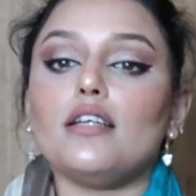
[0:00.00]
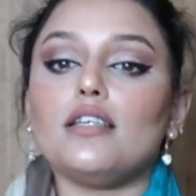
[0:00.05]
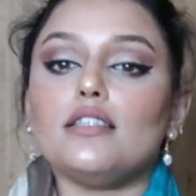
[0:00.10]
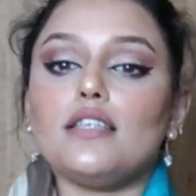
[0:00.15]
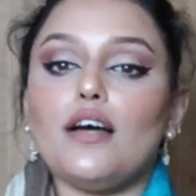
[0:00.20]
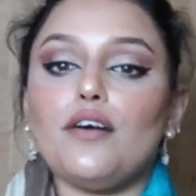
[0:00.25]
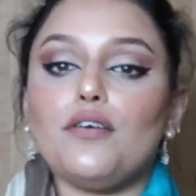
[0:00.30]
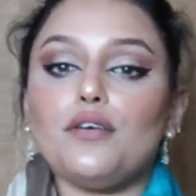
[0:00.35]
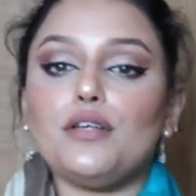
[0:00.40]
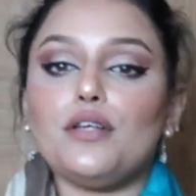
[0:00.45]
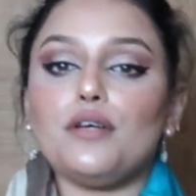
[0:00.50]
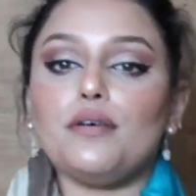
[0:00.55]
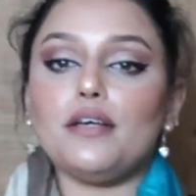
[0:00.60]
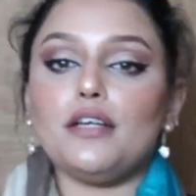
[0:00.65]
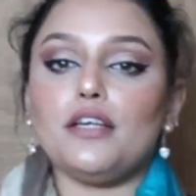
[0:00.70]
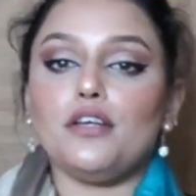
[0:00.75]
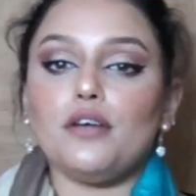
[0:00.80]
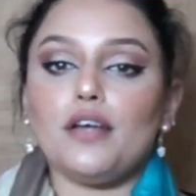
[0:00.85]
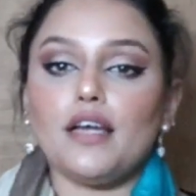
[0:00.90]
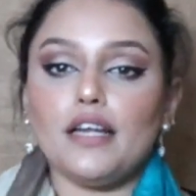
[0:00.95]
That's how you do
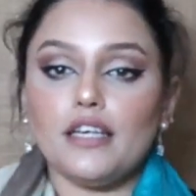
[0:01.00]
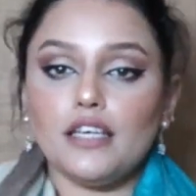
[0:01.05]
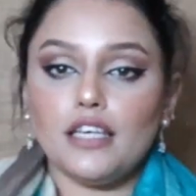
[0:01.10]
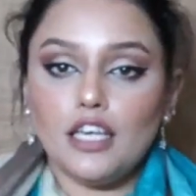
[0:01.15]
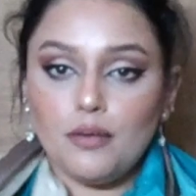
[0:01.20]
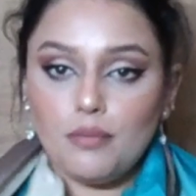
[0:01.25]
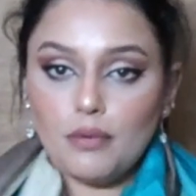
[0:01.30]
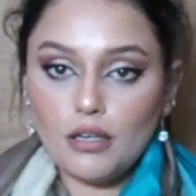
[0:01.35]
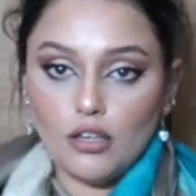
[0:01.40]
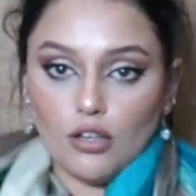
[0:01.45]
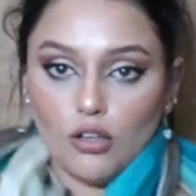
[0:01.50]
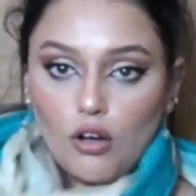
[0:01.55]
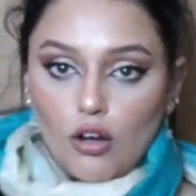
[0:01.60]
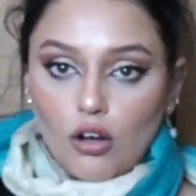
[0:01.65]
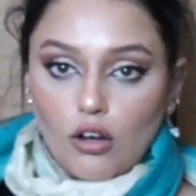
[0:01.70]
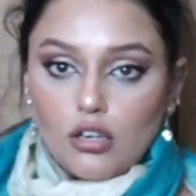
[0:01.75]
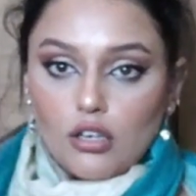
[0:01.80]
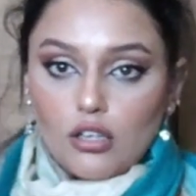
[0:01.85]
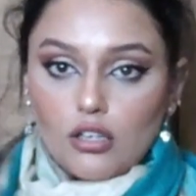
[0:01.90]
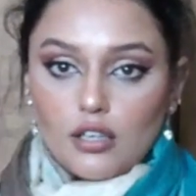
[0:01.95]
it. You can keep it
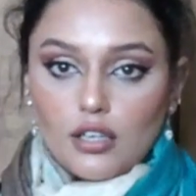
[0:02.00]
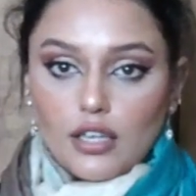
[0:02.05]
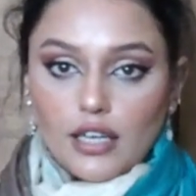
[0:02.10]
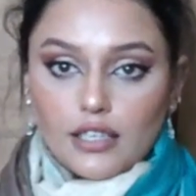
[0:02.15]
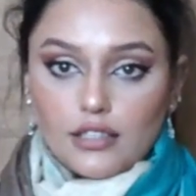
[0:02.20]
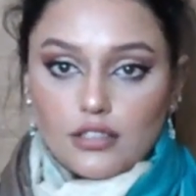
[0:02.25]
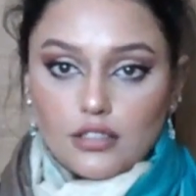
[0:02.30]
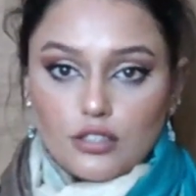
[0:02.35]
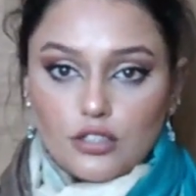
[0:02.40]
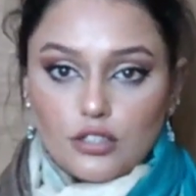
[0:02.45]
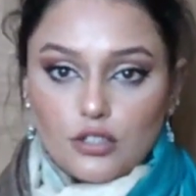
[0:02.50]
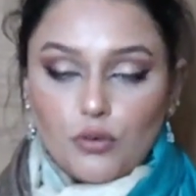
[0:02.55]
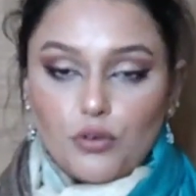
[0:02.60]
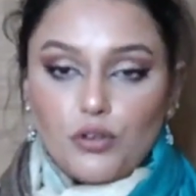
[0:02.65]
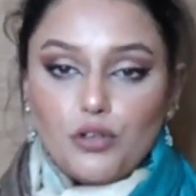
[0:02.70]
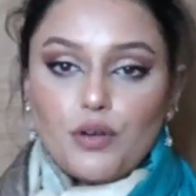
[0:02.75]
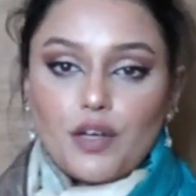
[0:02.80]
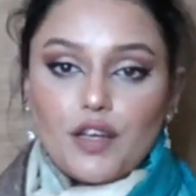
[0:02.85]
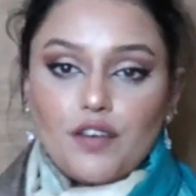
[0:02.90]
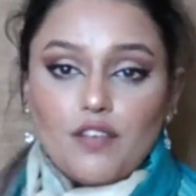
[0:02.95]
long like so,
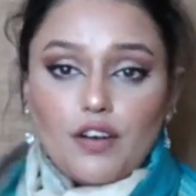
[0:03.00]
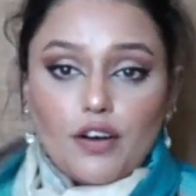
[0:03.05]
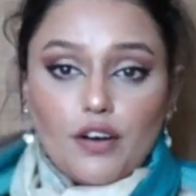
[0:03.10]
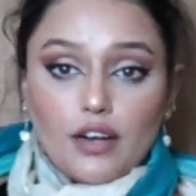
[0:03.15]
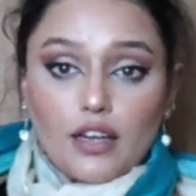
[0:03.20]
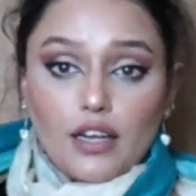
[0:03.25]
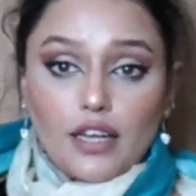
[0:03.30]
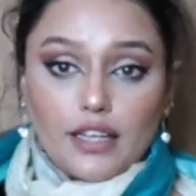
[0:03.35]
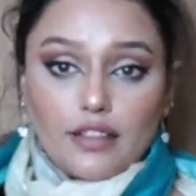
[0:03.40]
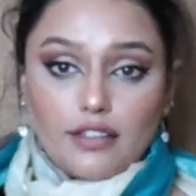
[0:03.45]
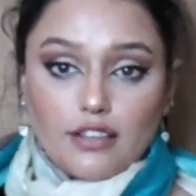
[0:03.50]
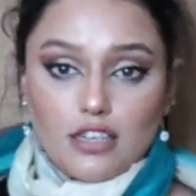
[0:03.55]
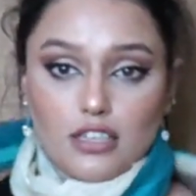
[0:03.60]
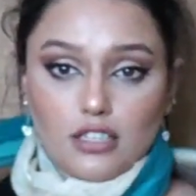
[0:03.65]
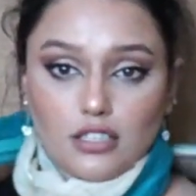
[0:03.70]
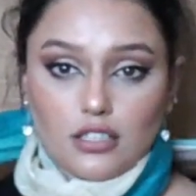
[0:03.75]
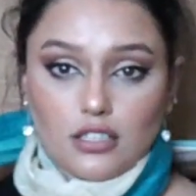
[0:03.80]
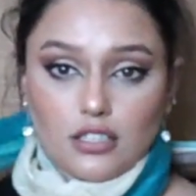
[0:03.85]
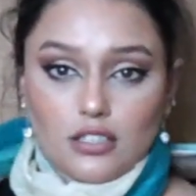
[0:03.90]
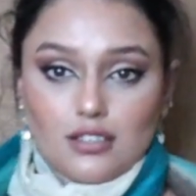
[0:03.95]
you can wear it like
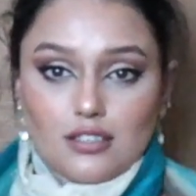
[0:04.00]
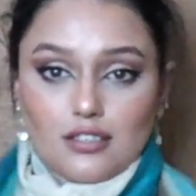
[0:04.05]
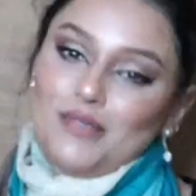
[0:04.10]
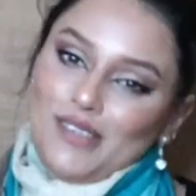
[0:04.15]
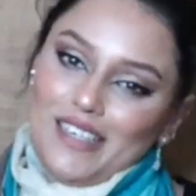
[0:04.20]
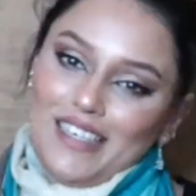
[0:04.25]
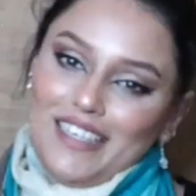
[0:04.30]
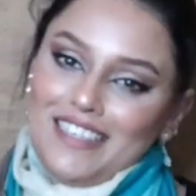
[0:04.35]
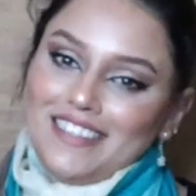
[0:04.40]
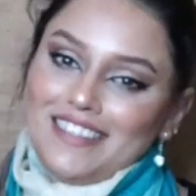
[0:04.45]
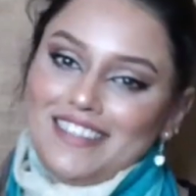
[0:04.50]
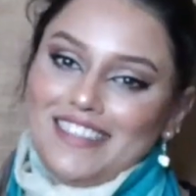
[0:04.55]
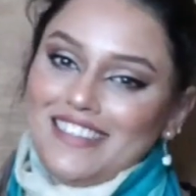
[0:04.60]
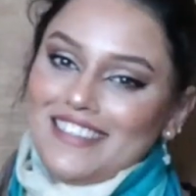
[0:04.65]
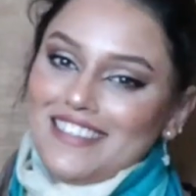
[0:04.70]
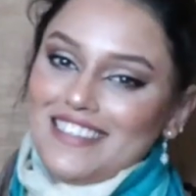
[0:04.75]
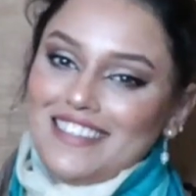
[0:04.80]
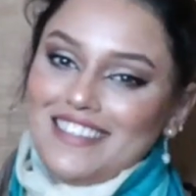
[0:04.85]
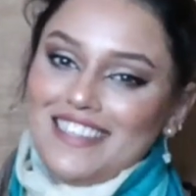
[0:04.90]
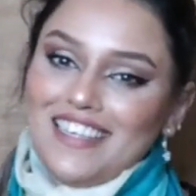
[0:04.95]
this. Pretty easy,
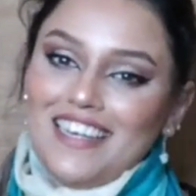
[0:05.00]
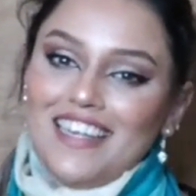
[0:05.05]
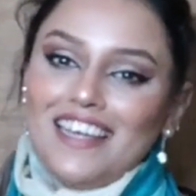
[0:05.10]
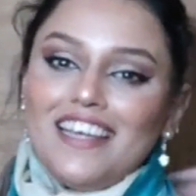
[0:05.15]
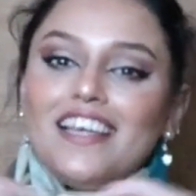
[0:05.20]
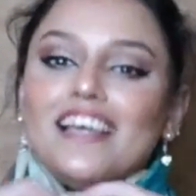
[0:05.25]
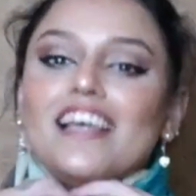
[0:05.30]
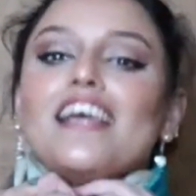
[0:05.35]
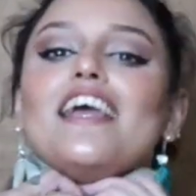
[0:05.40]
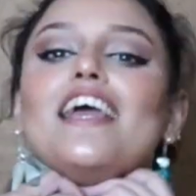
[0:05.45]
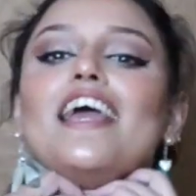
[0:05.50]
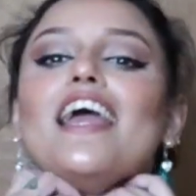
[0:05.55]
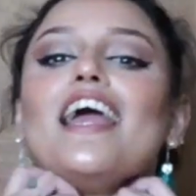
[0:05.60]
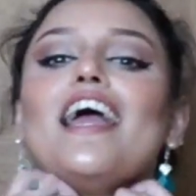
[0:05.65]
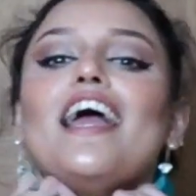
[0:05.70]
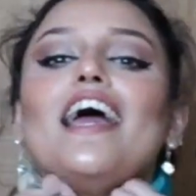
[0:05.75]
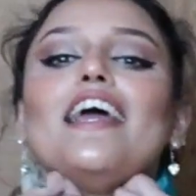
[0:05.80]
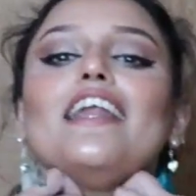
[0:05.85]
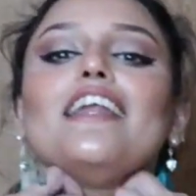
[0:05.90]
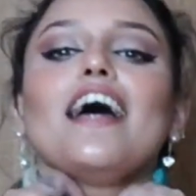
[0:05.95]
isn't it?
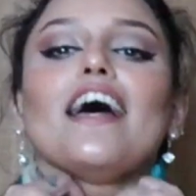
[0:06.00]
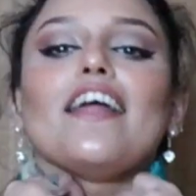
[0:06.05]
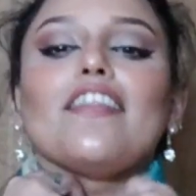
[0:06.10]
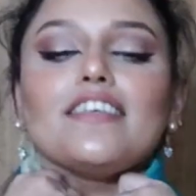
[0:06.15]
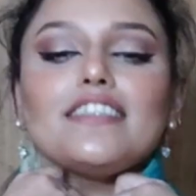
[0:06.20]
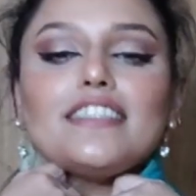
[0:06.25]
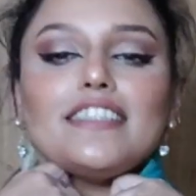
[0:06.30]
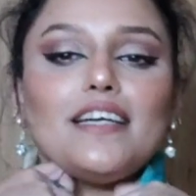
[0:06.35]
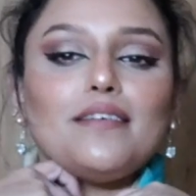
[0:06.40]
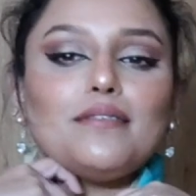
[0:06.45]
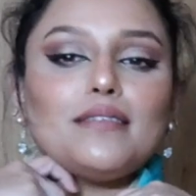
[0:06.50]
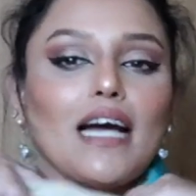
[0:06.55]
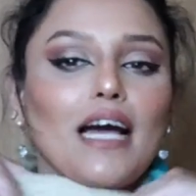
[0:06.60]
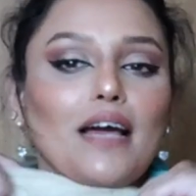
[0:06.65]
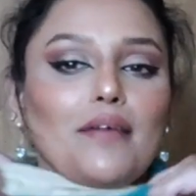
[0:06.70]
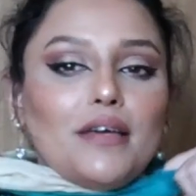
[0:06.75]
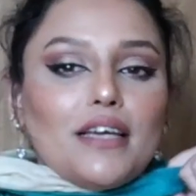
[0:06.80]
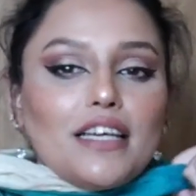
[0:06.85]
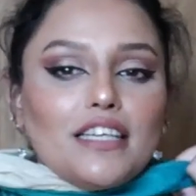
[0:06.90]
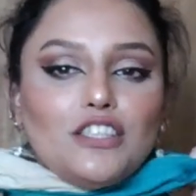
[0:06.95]
And at the same
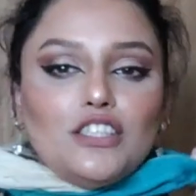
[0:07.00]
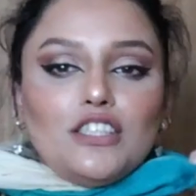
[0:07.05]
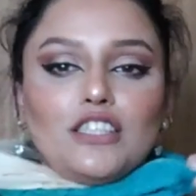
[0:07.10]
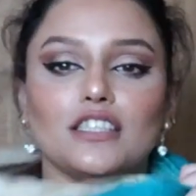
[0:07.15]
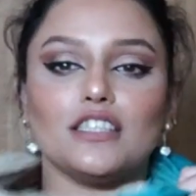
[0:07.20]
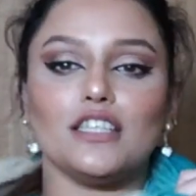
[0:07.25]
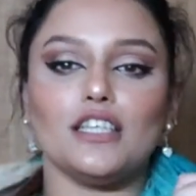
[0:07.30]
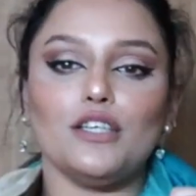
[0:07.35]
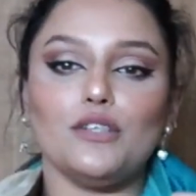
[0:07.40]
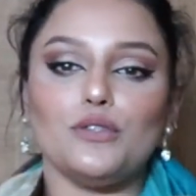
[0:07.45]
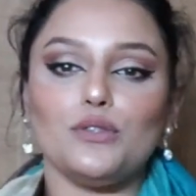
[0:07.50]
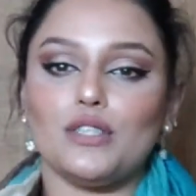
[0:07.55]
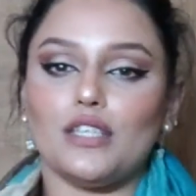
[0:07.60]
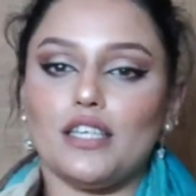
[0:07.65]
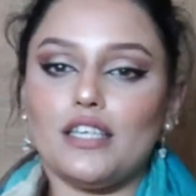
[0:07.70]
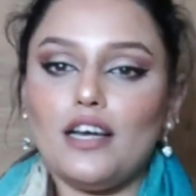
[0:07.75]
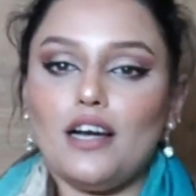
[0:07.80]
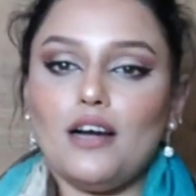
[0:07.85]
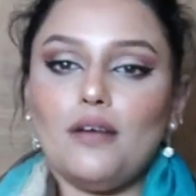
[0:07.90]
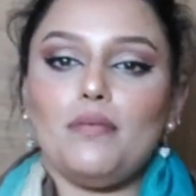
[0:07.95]
time you can just loosen
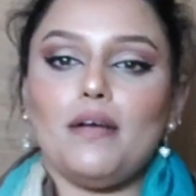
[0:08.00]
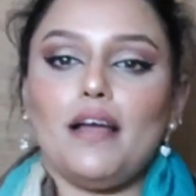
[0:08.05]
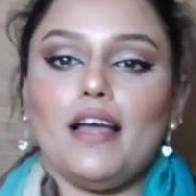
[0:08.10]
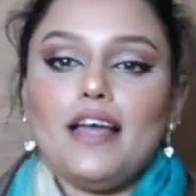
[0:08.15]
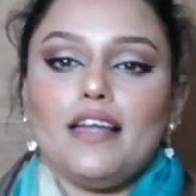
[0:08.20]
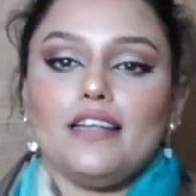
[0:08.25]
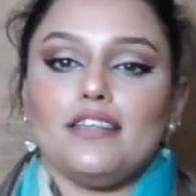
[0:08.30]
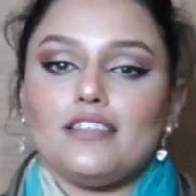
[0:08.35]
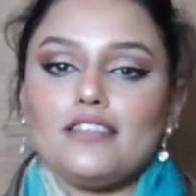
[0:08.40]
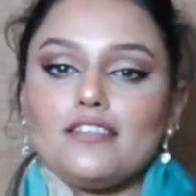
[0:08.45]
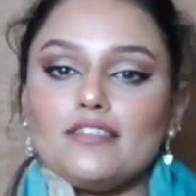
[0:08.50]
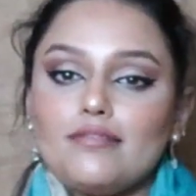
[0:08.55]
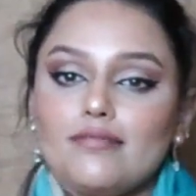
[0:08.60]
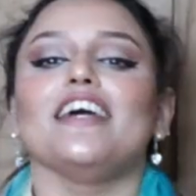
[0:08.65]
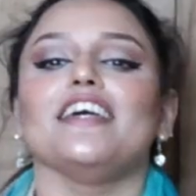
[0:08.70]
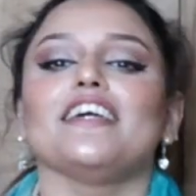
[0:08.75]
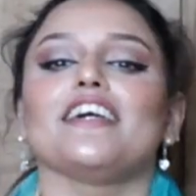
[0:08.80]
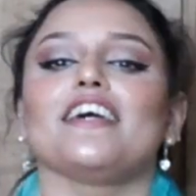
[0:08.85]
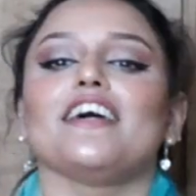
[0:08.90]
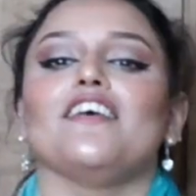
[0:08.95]
it up and
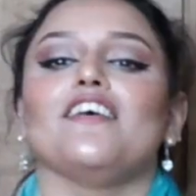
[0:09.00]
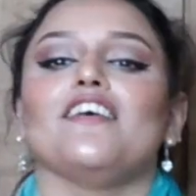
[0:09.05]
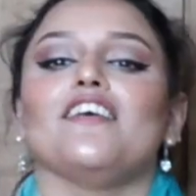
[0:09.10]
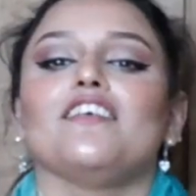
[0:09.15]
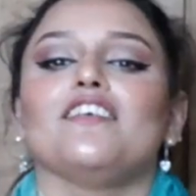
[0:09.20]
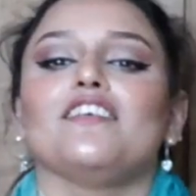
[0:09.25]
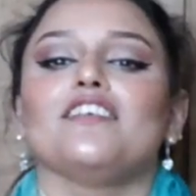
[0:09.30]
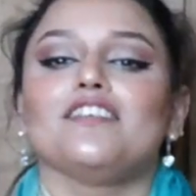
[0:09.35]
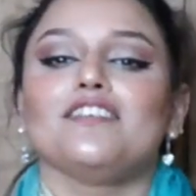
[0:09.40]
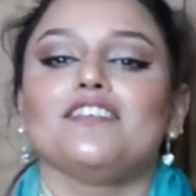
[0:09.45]
there you go.